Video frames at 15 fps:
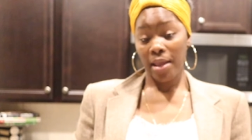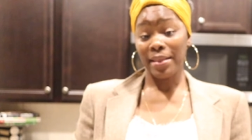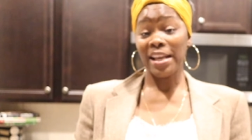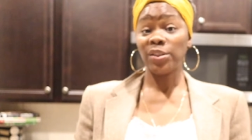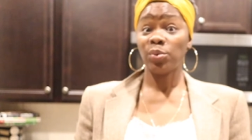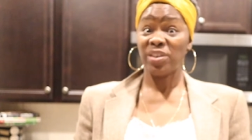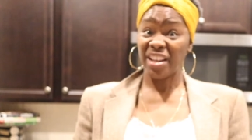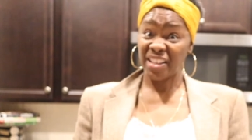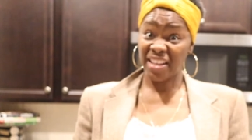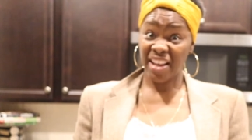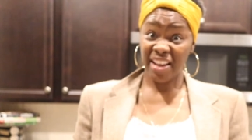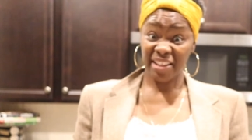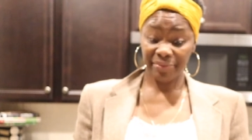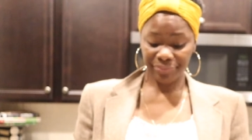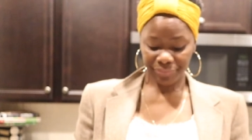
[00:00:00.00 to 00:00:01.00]
That's what they
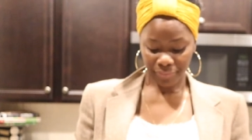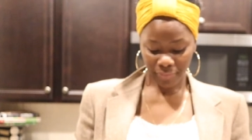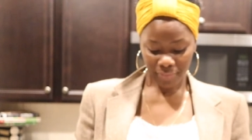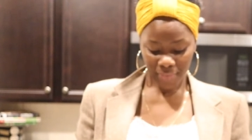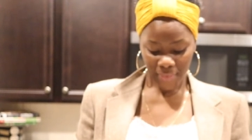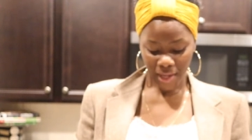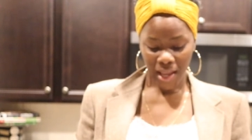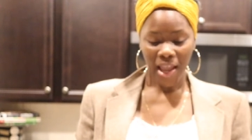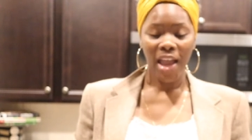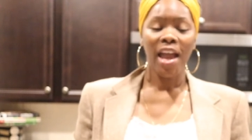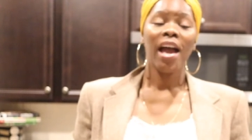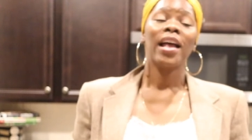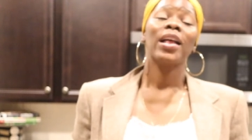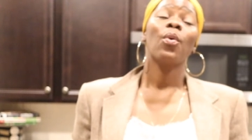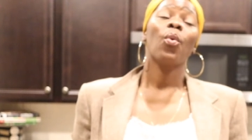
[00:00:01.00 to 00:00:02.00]
said.
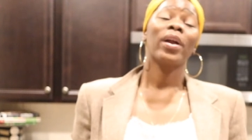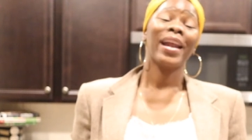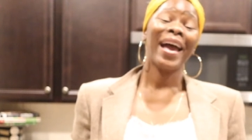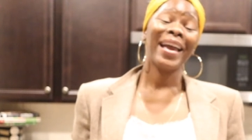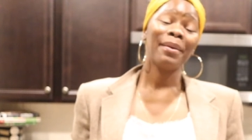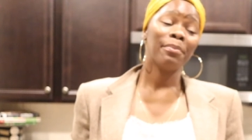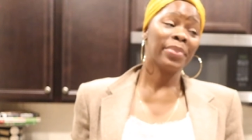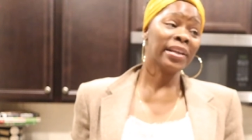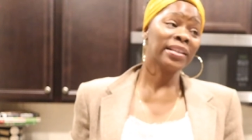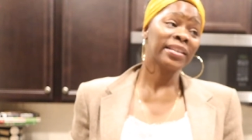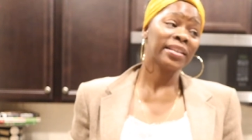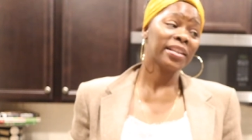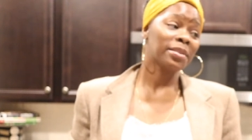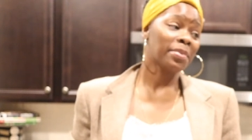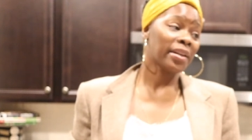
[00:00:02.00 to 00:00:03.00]
When I bit
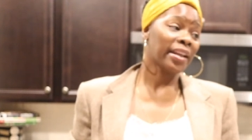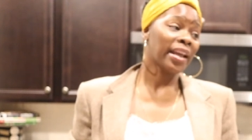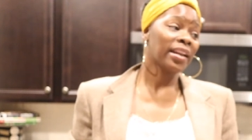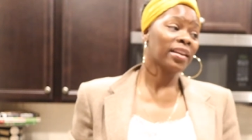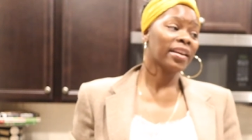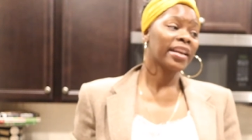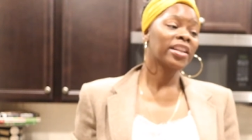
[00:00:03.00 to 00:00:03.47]
into this banana,